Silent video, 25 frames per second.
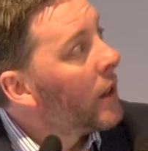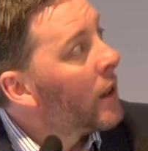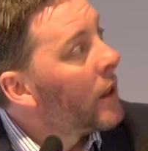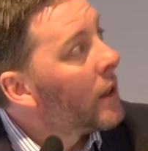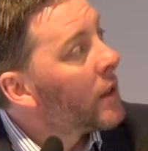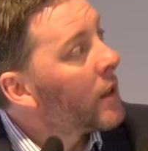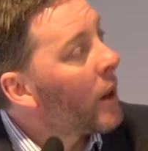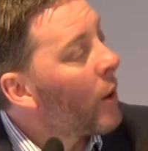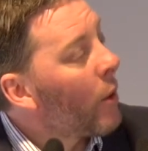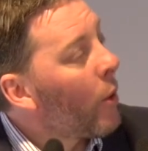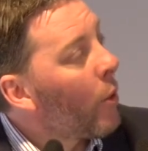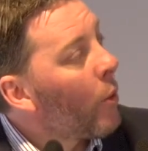
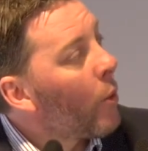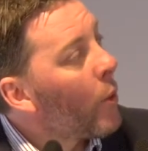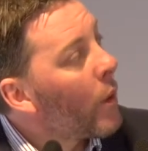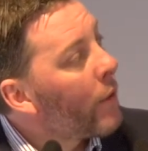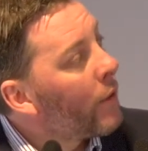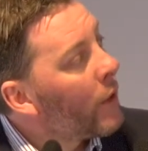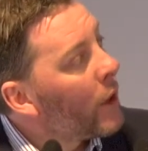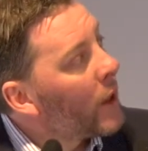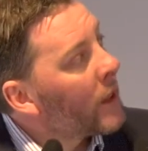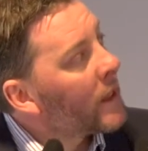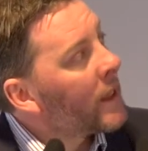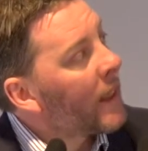So
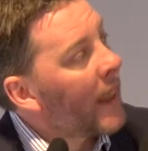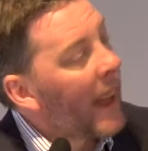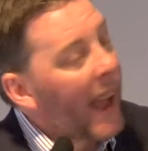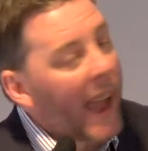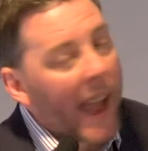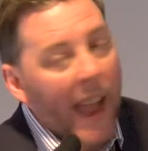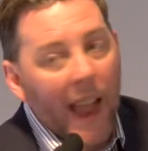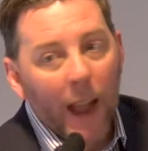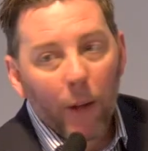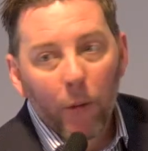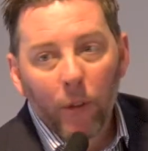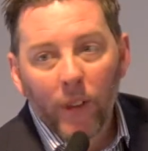we've looked at
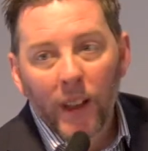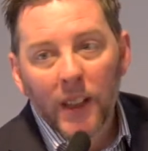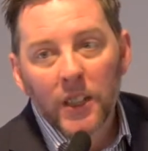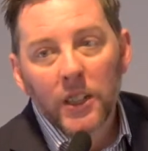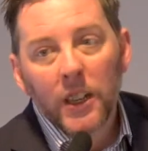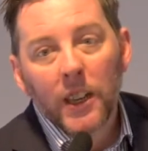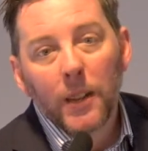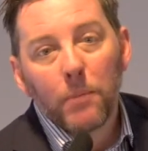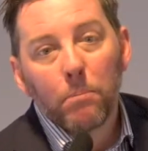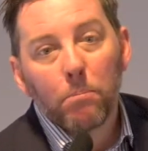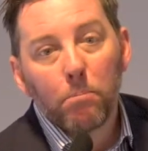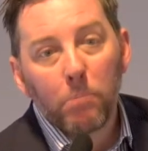that, and we've
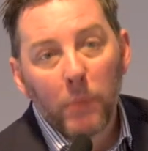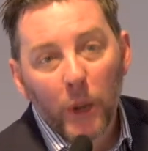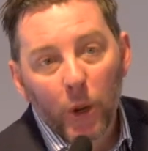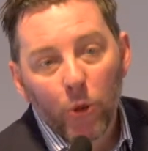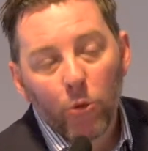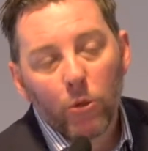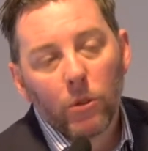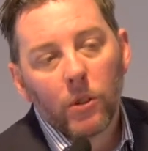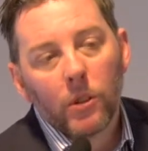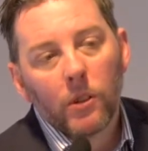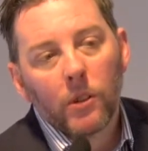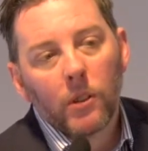actually
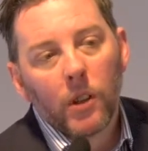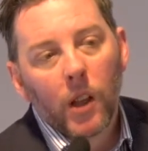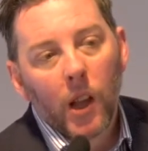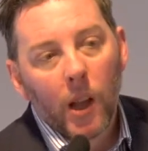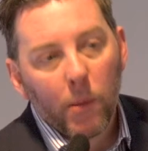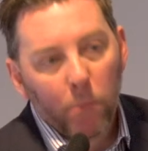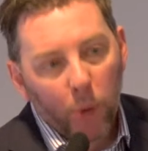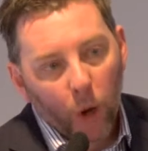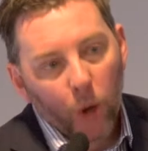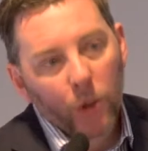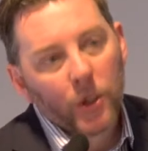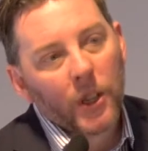built
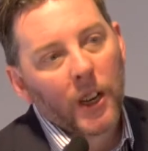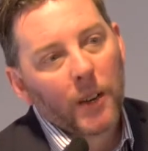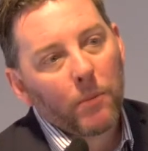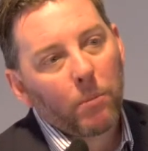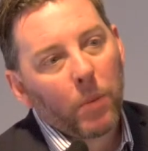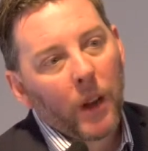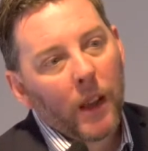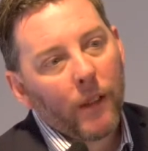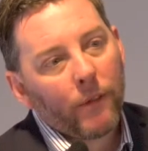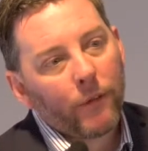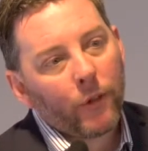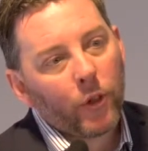a blockchain
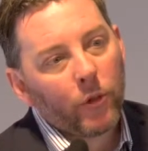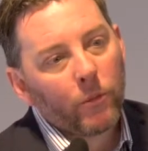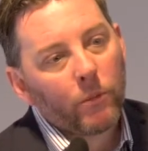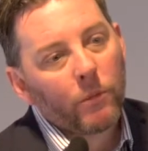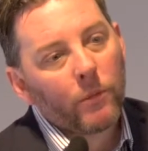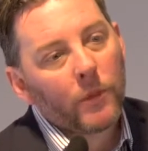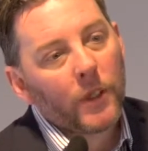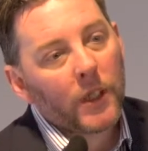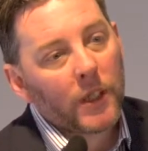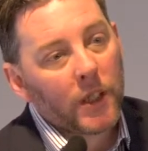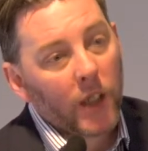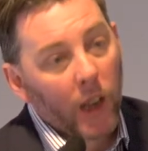platform
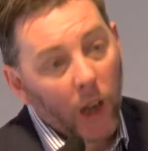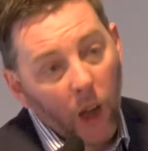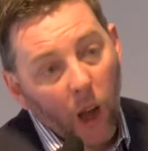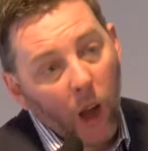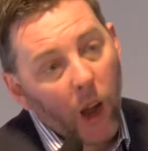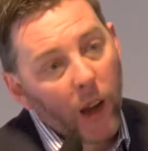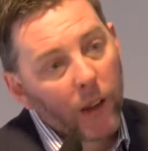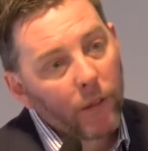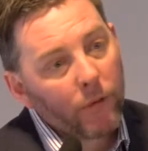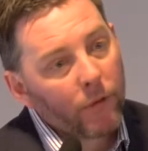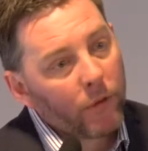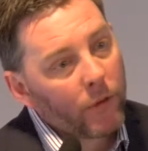that's
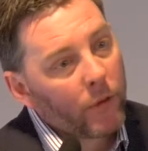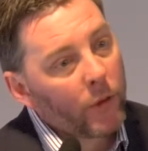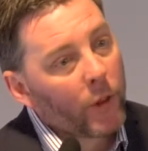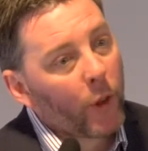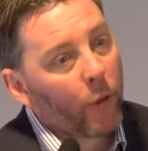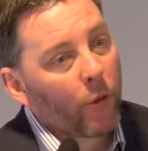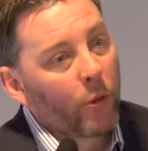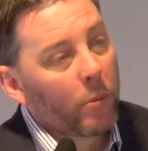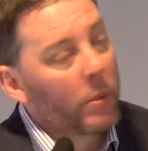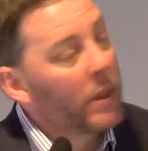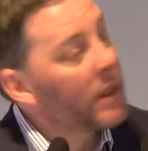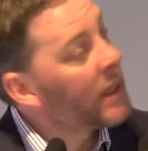live,
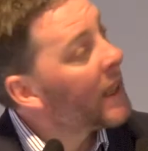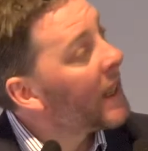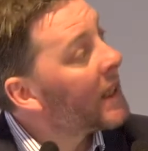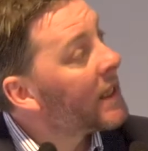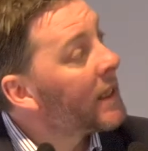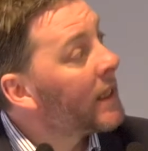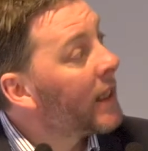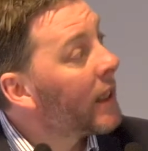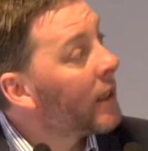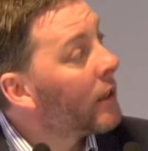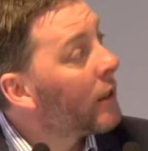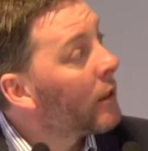that we've been
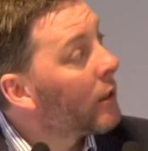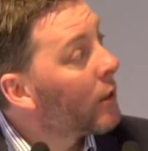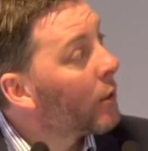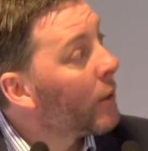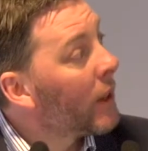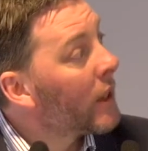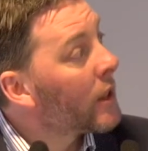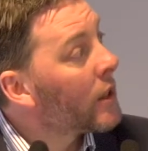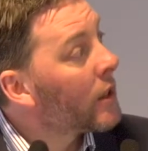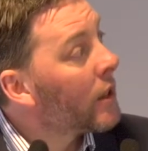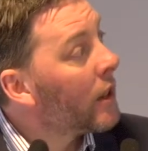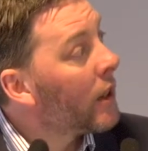testing,
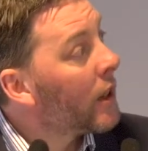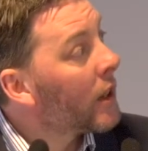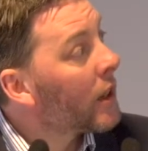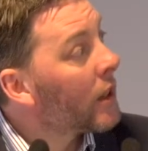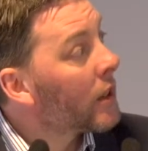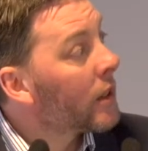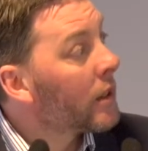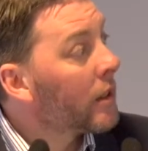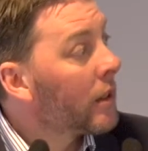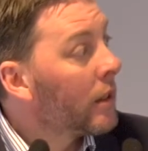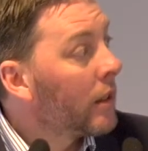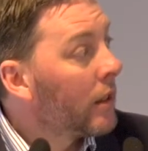which
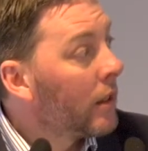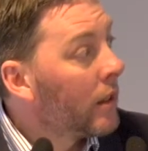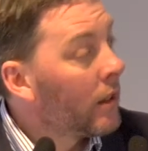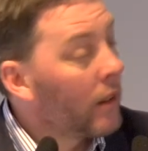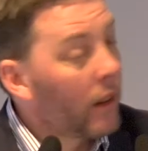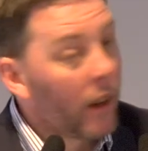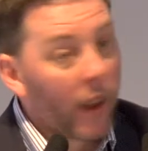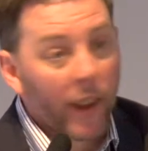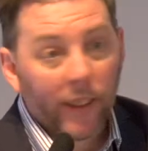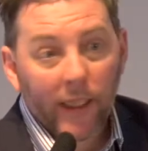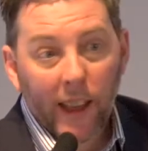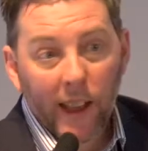looks
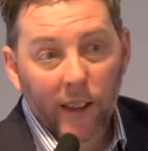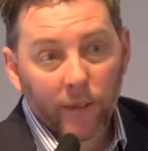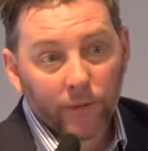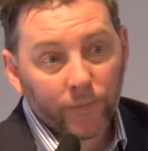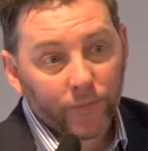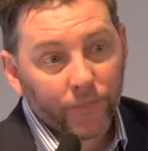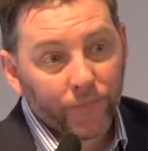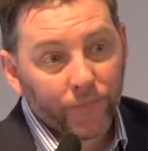like that.